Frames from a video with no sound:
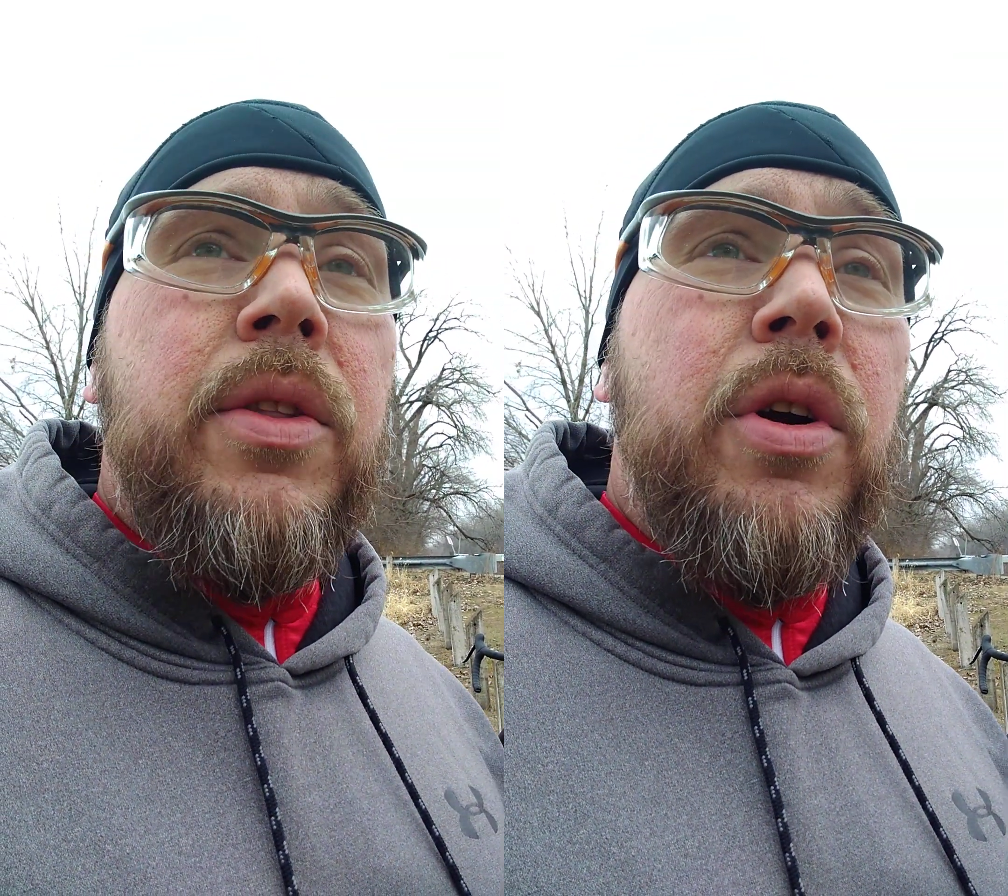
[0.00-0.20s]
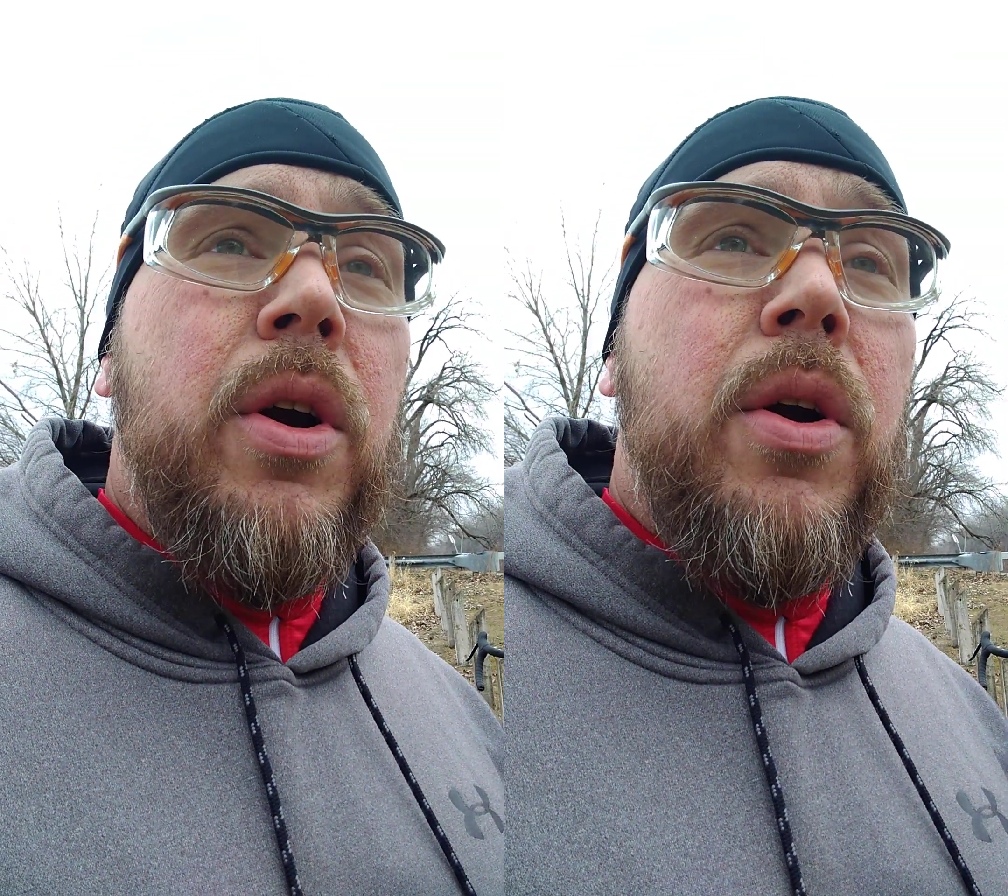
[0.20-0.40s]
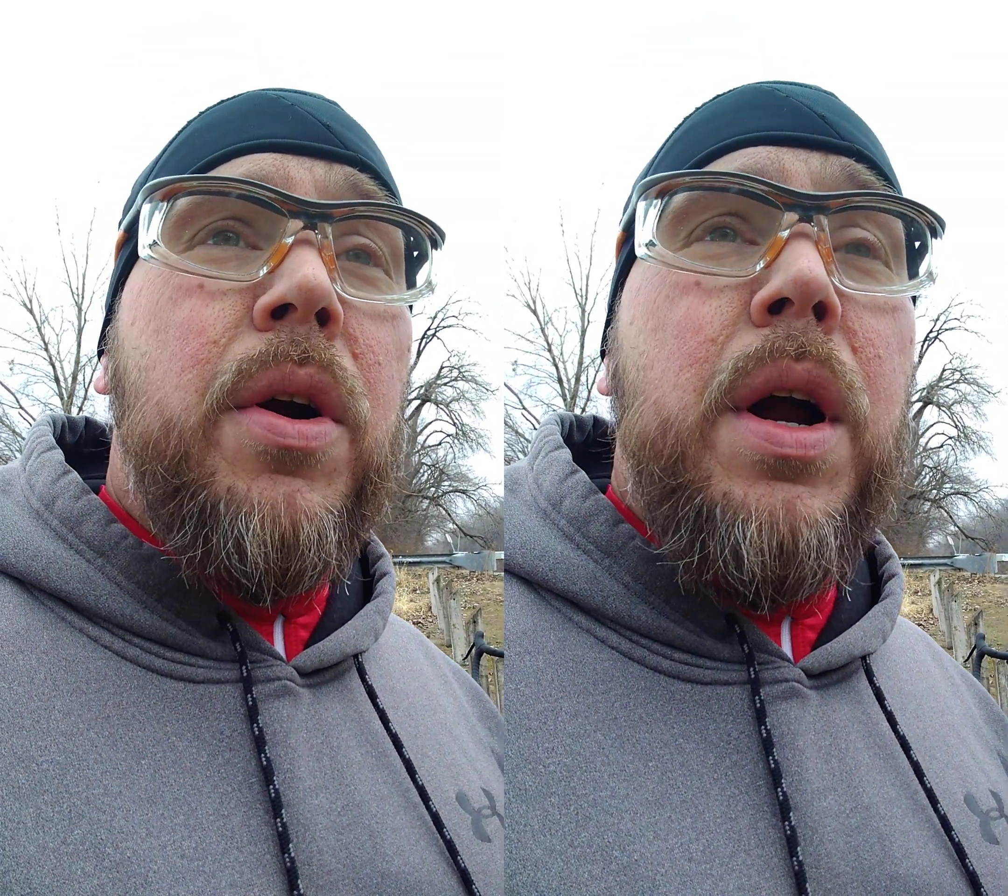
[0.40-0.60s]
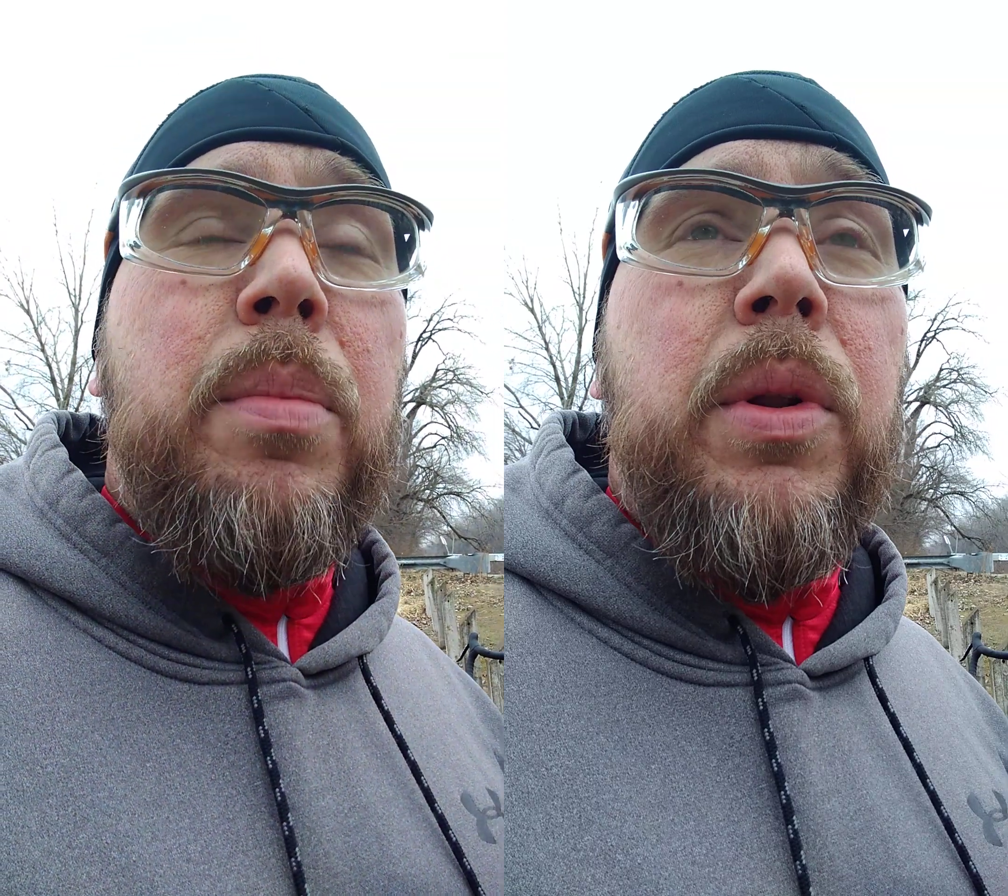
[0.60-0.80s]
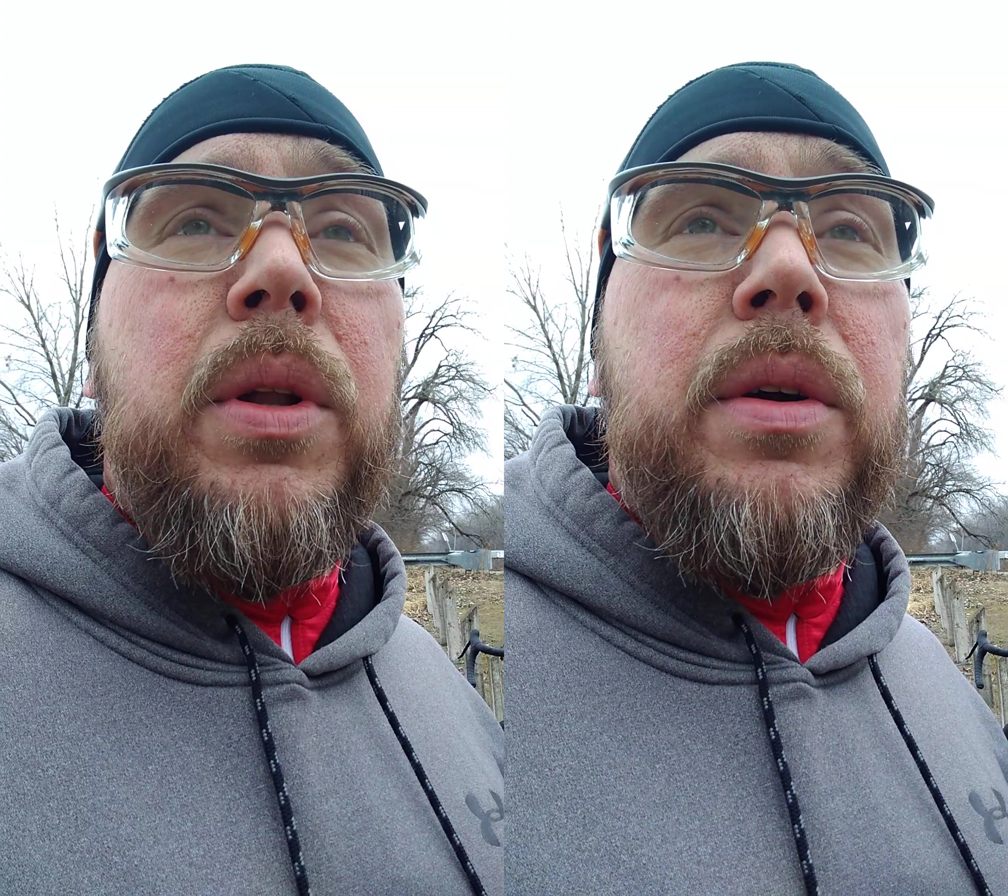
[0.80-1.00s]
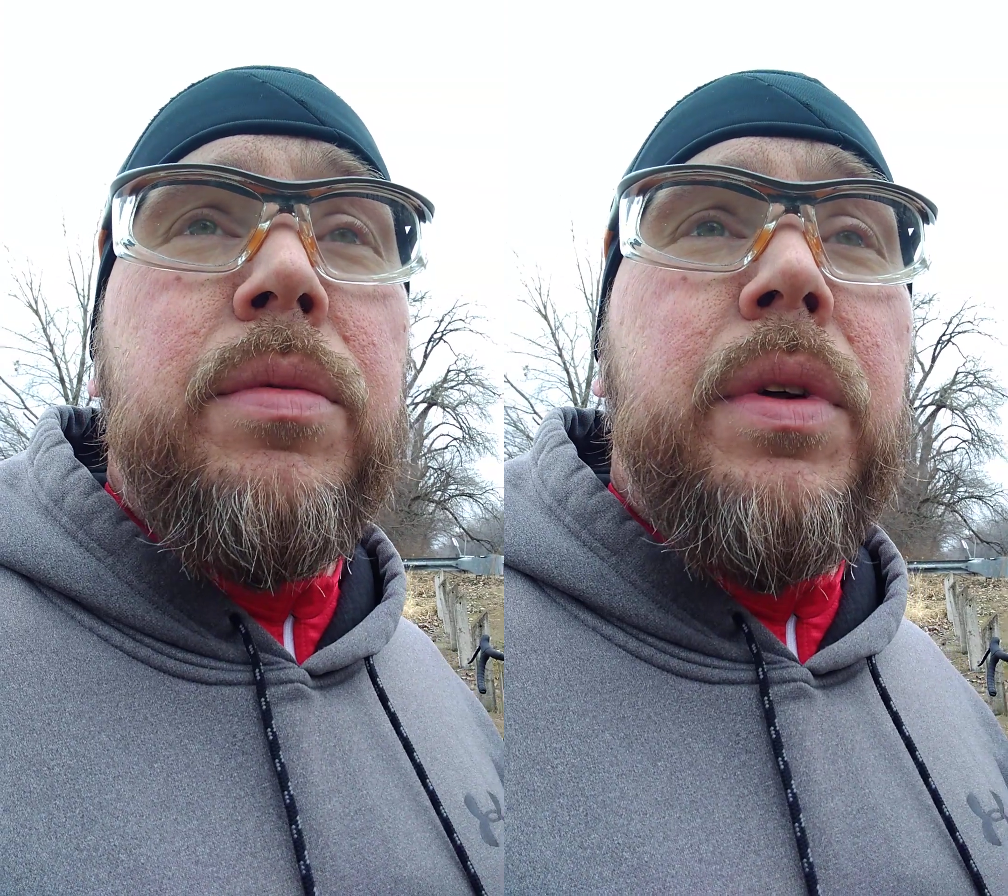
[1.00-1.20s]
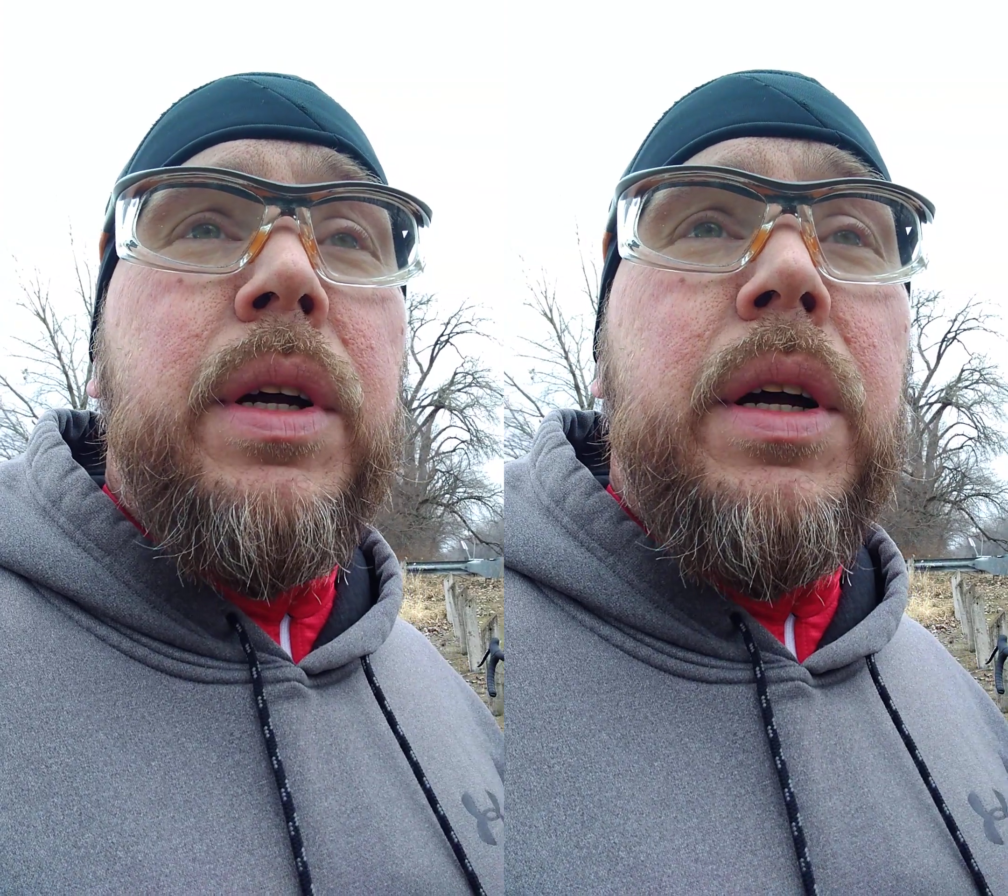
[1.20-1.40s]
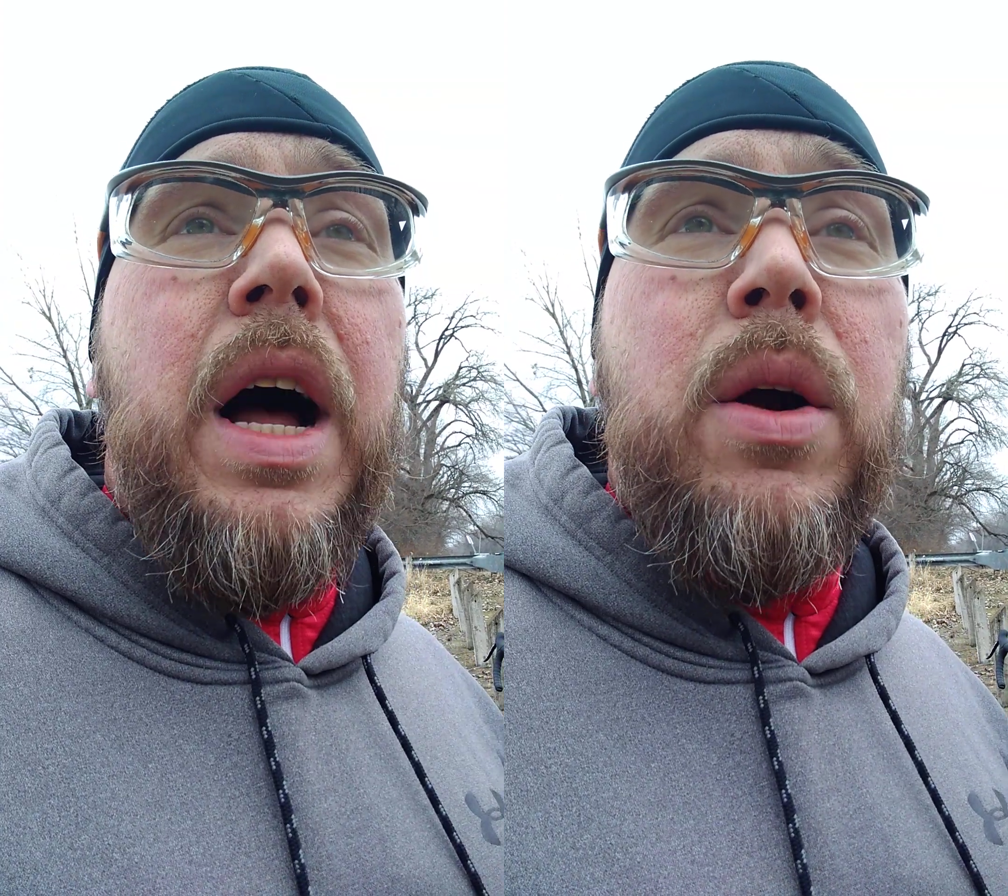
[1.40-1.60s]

There are a couple of